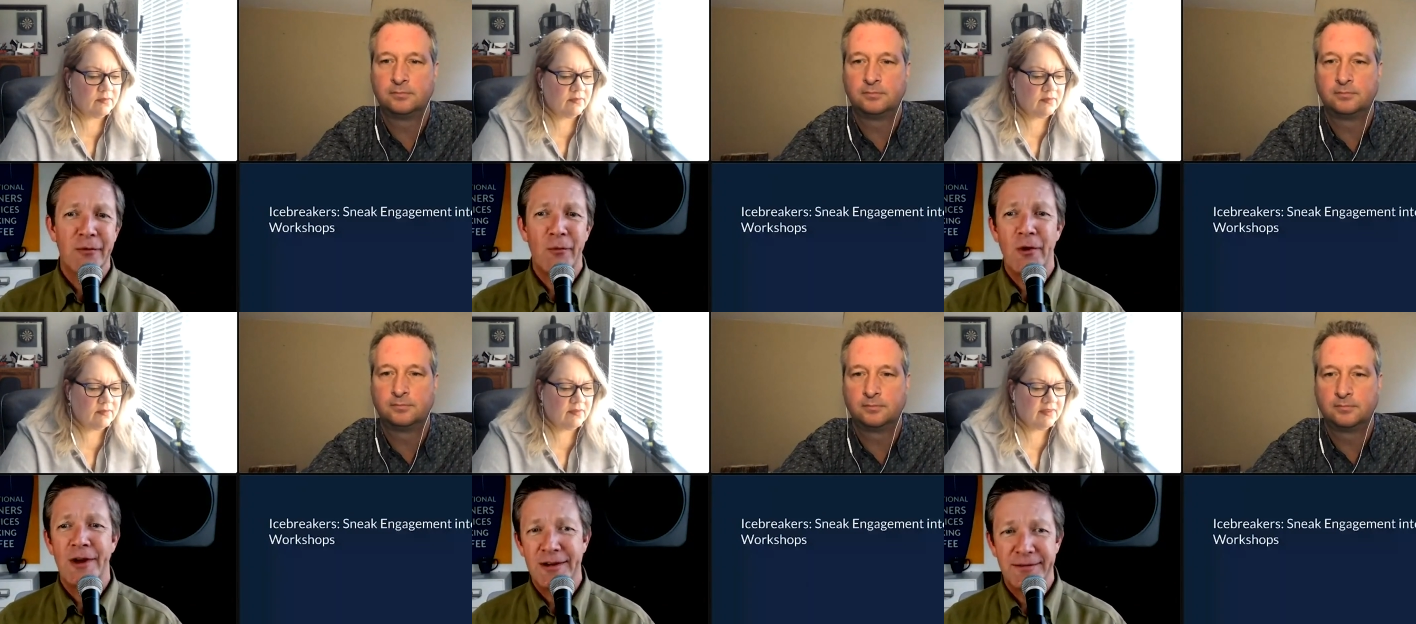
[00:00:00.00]

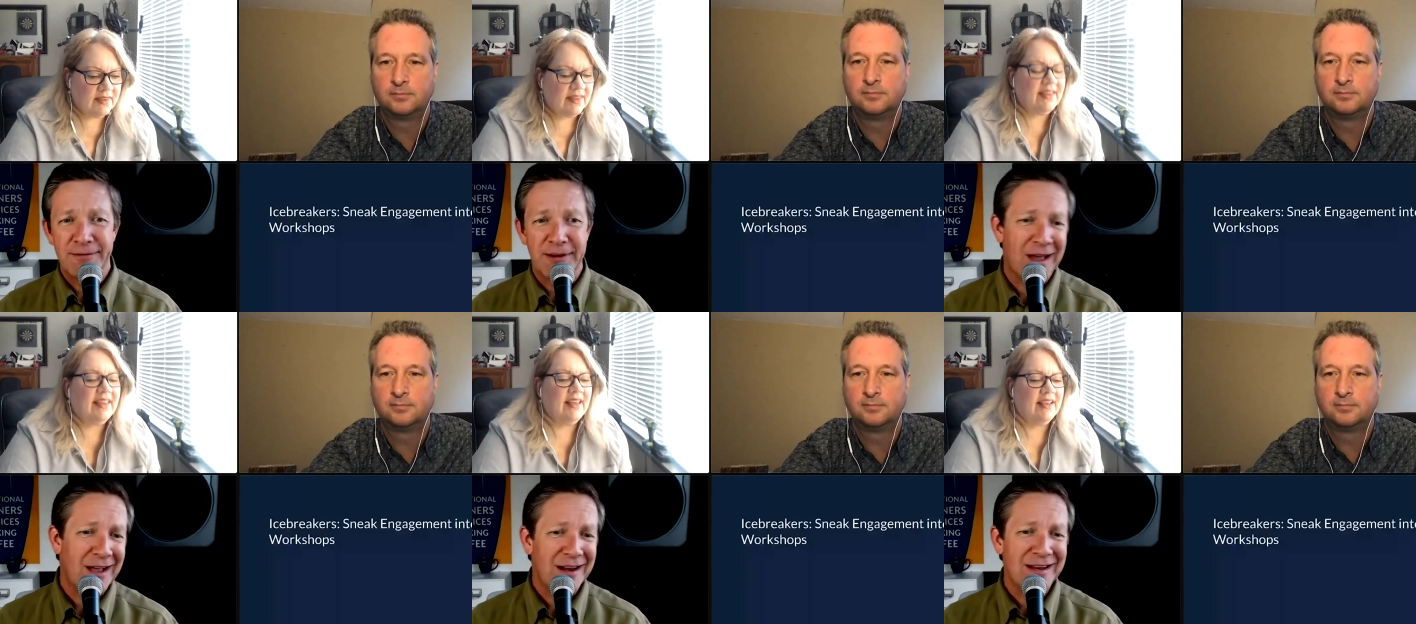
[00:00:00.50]
Speaker 1: one of
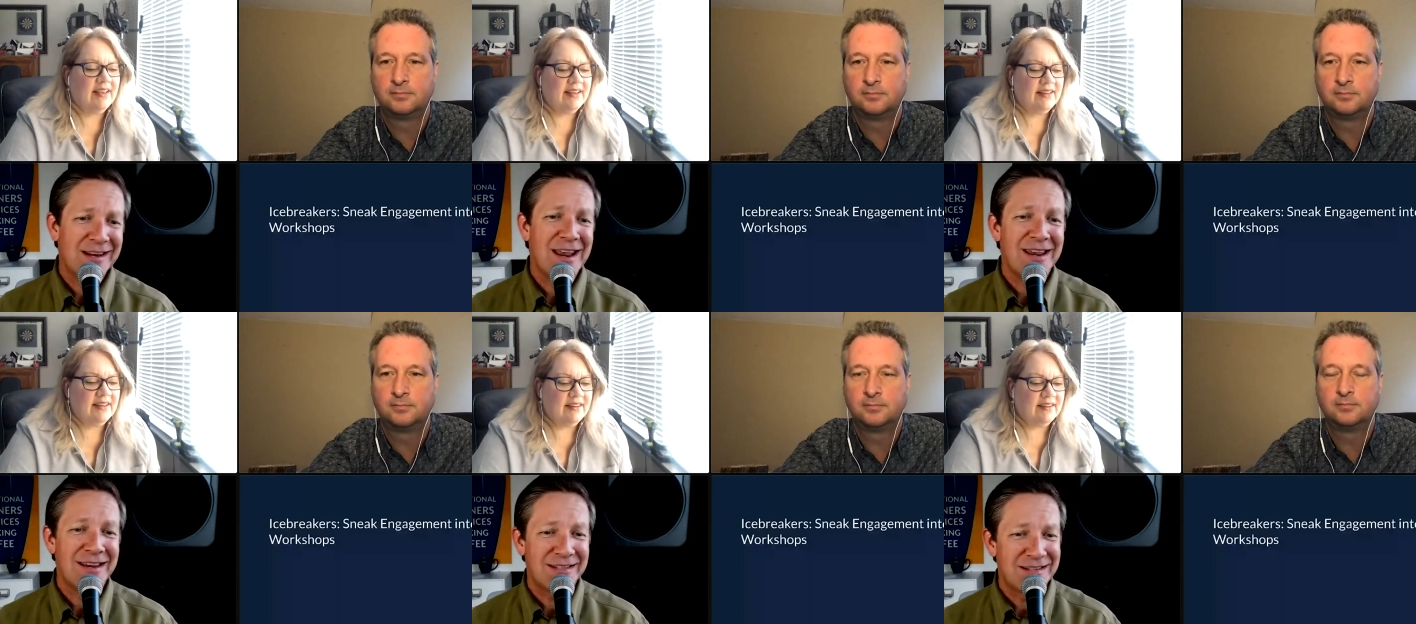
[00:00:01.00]

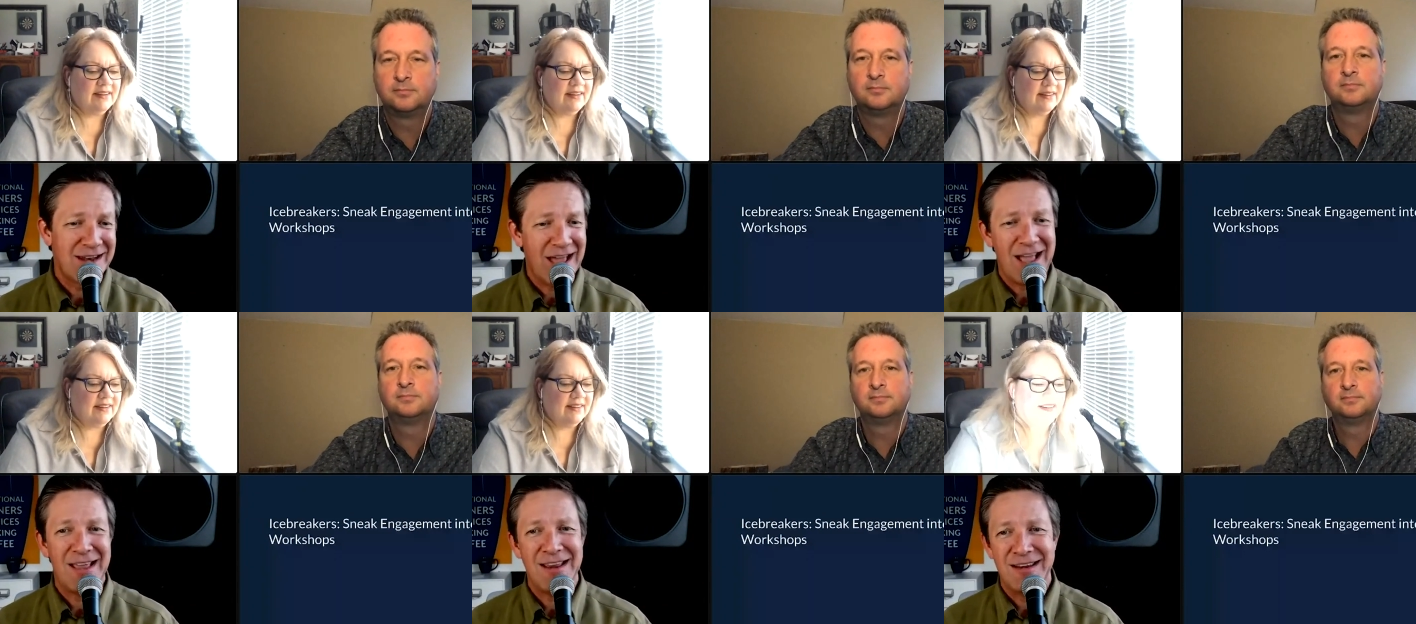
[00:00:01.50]
Gagne's
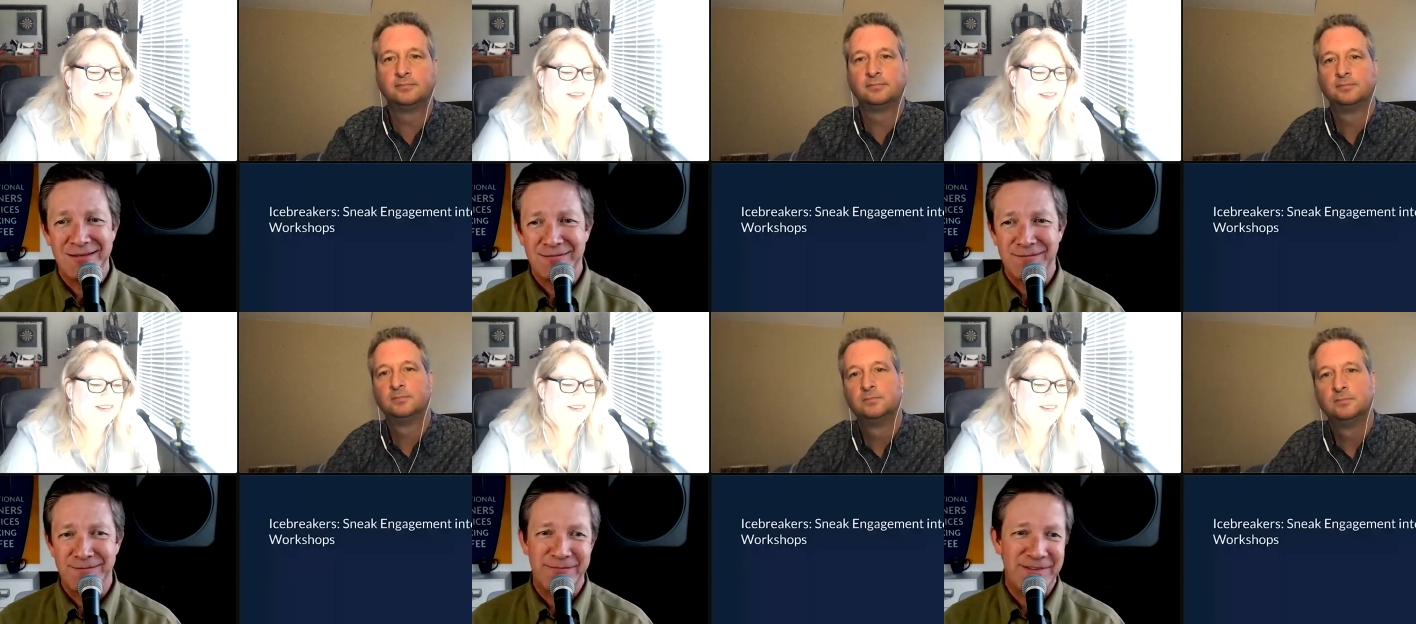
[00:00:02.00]

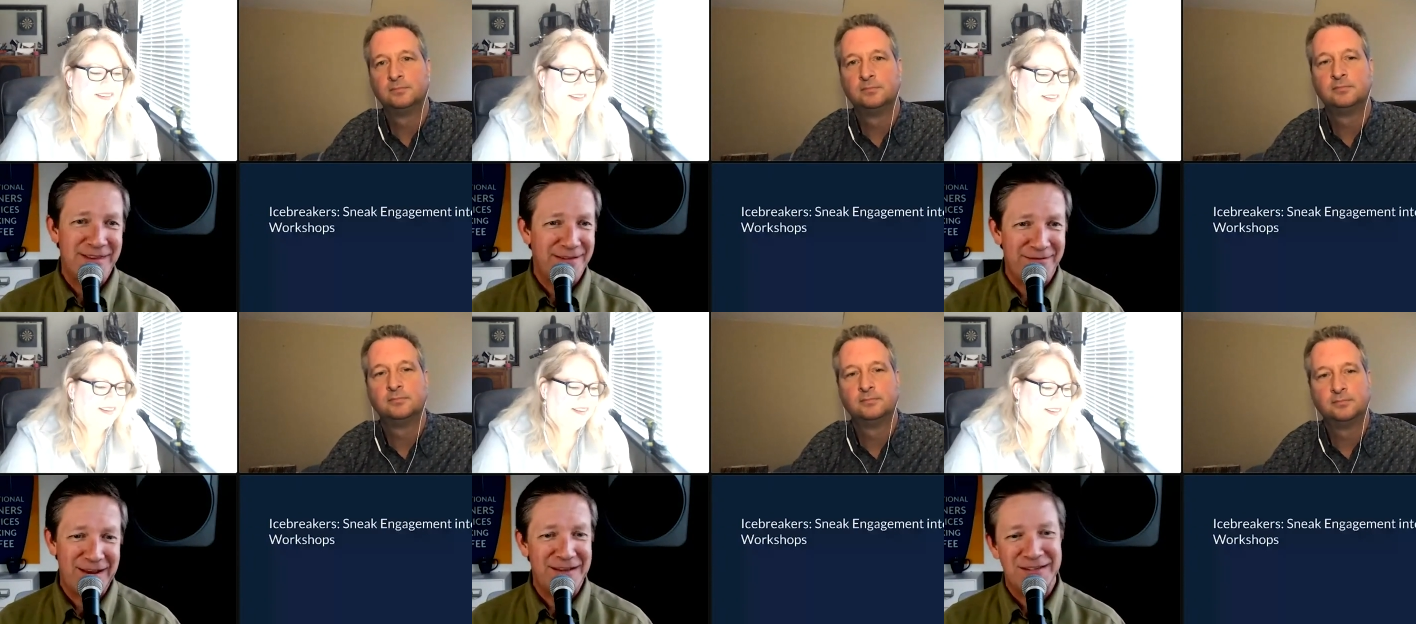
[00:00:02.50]
nine
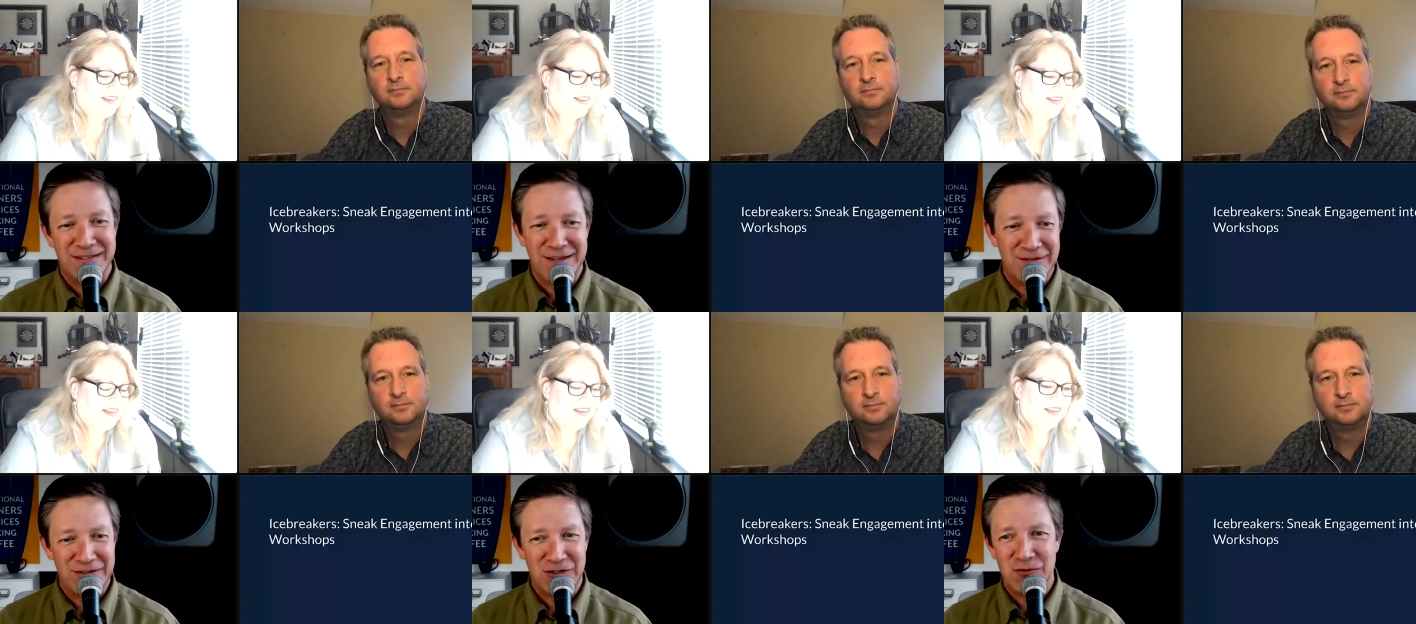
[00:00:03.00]
events of
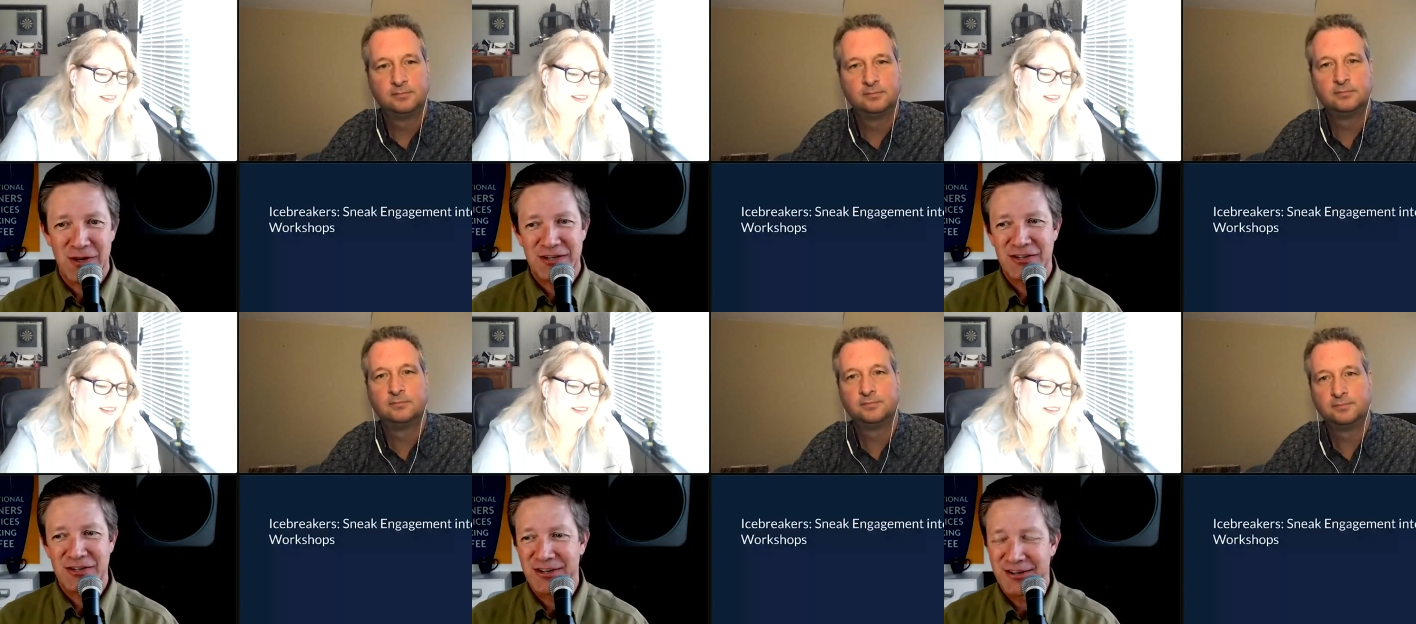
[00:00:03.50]
instruction,